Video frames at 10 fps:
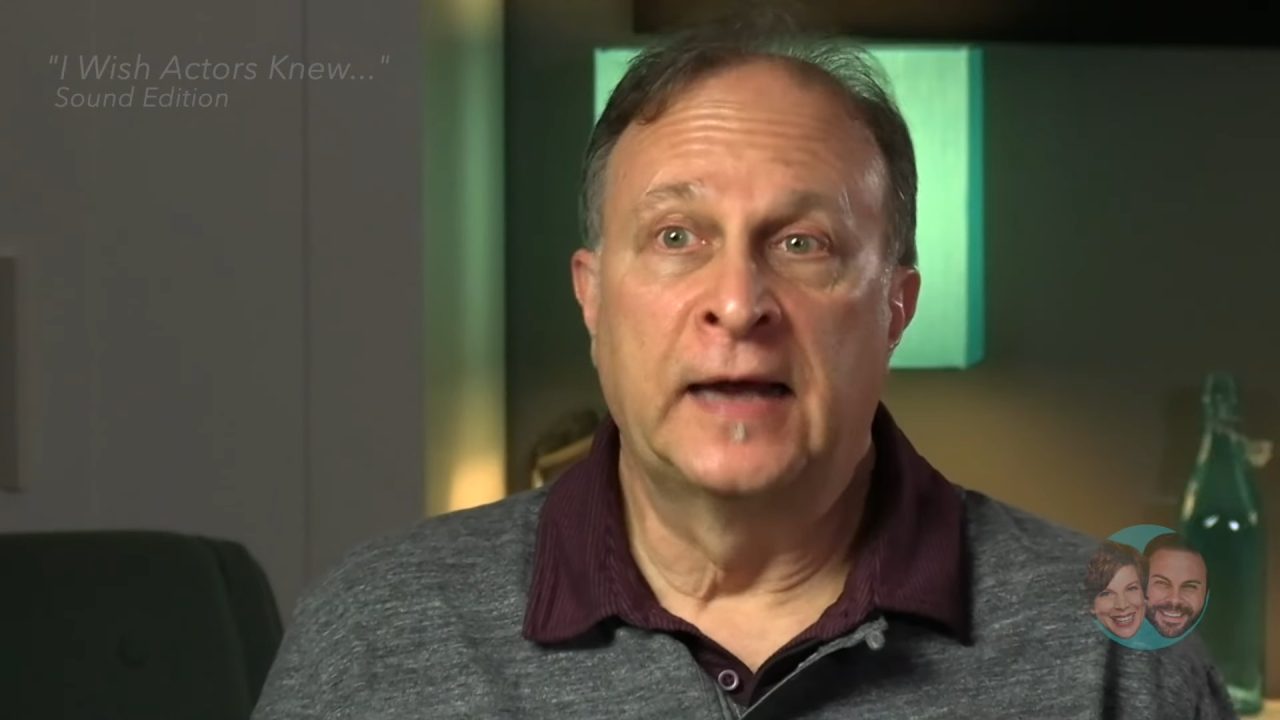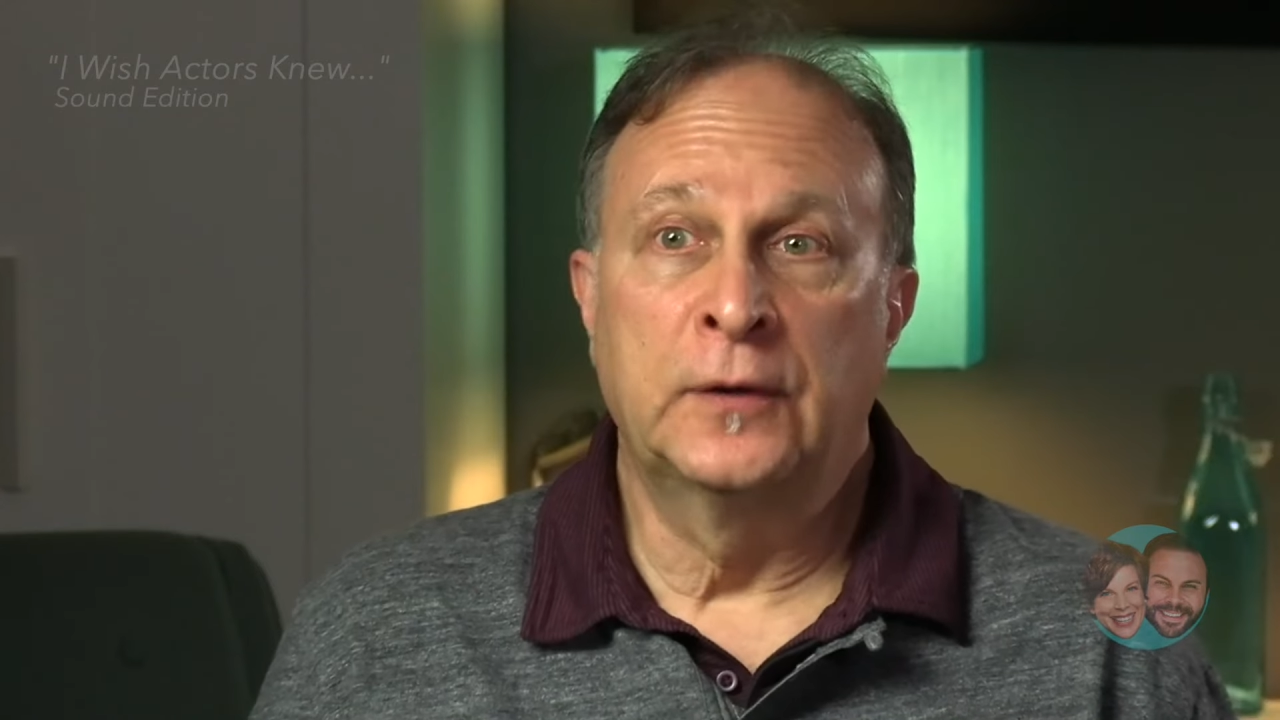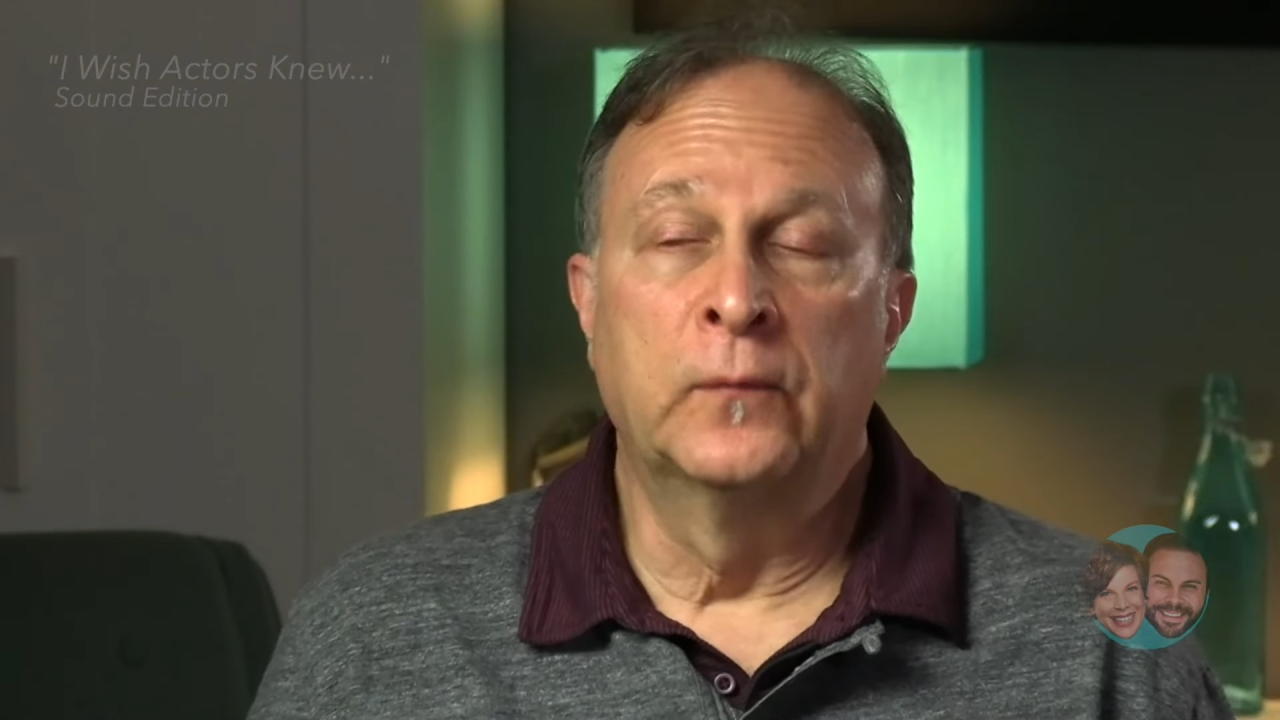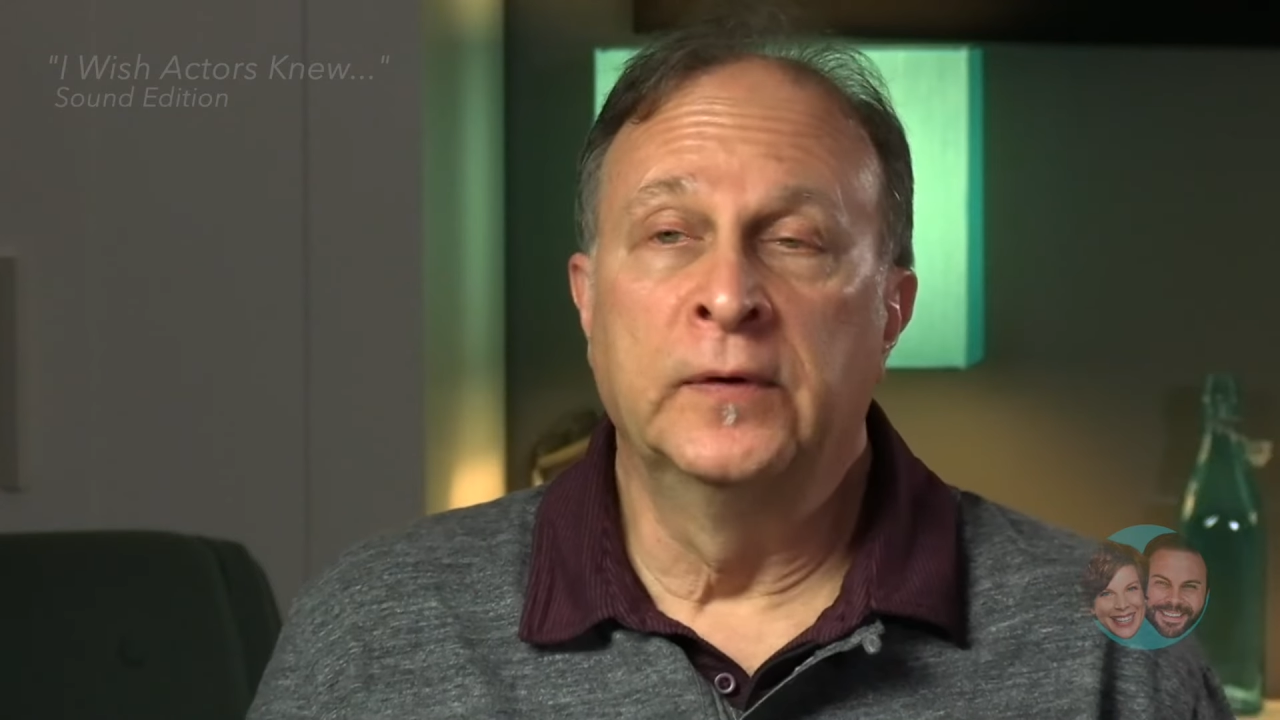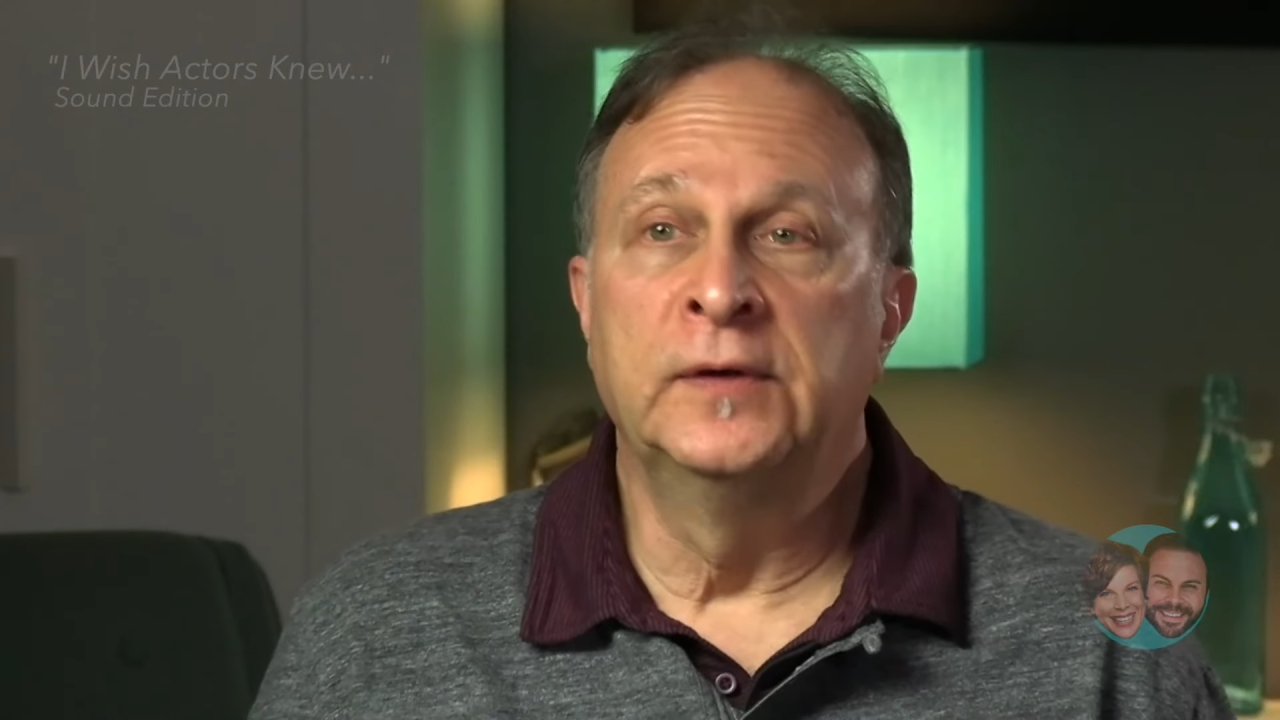
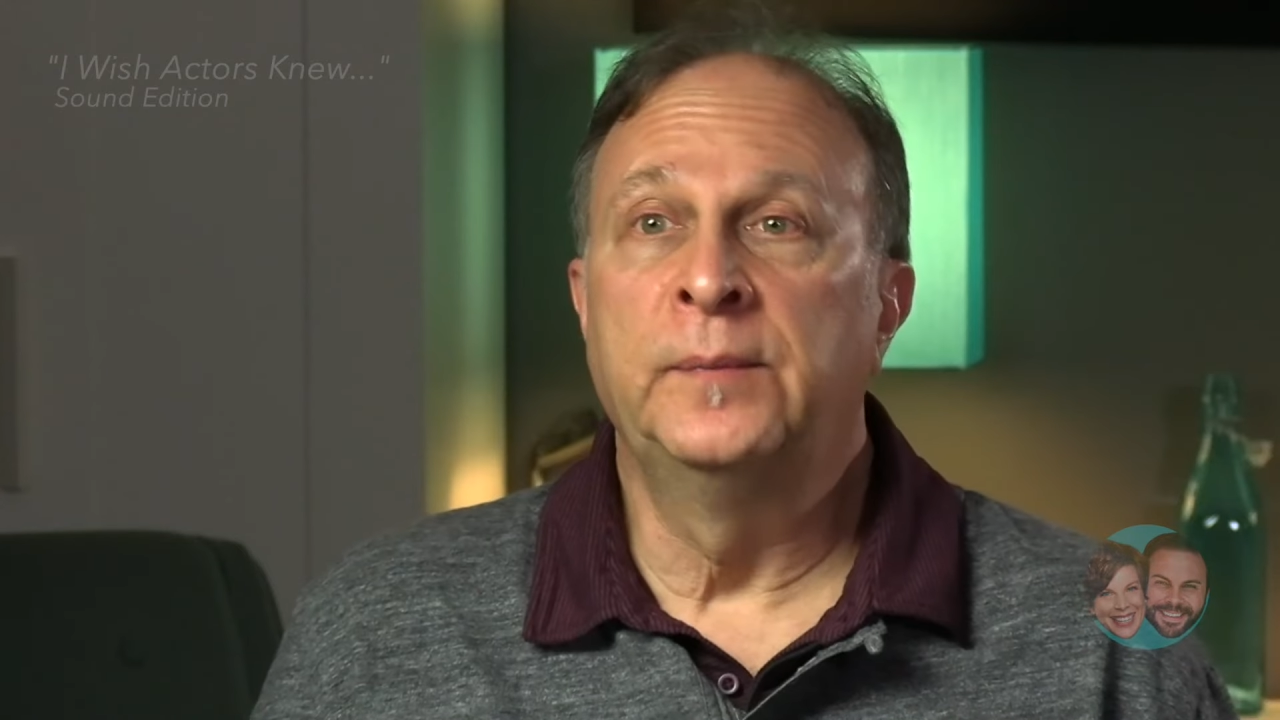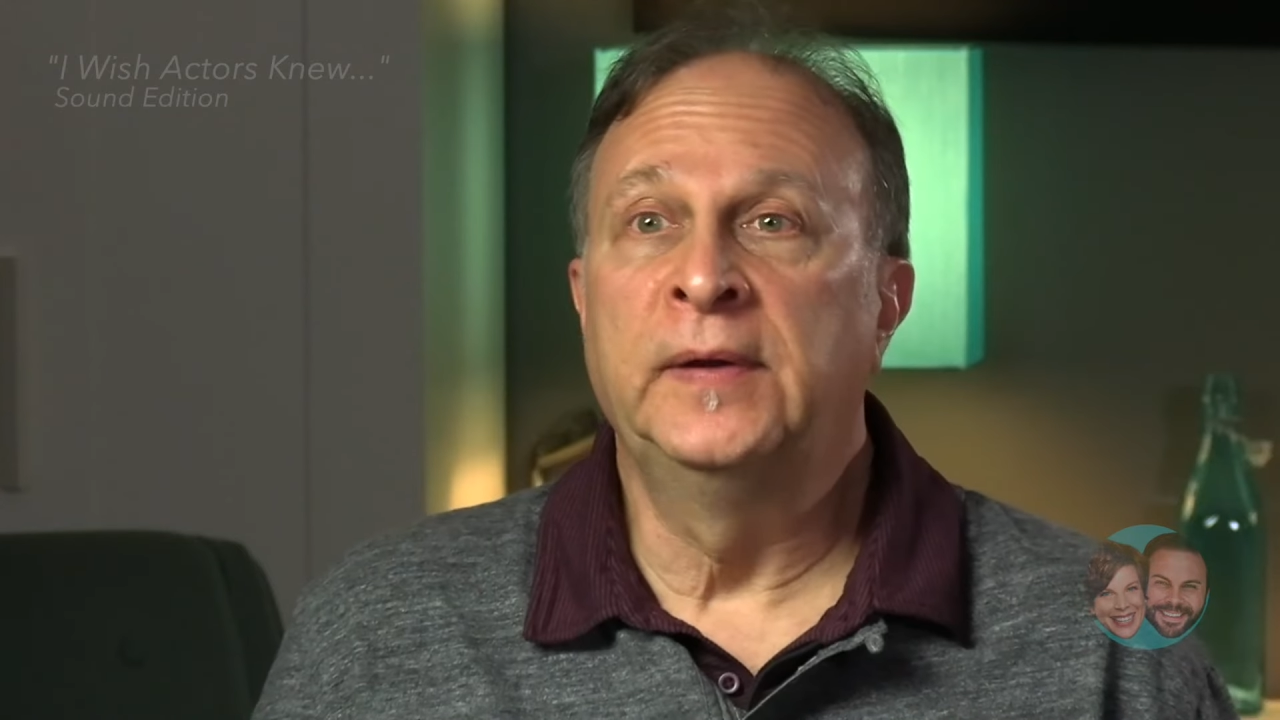that going to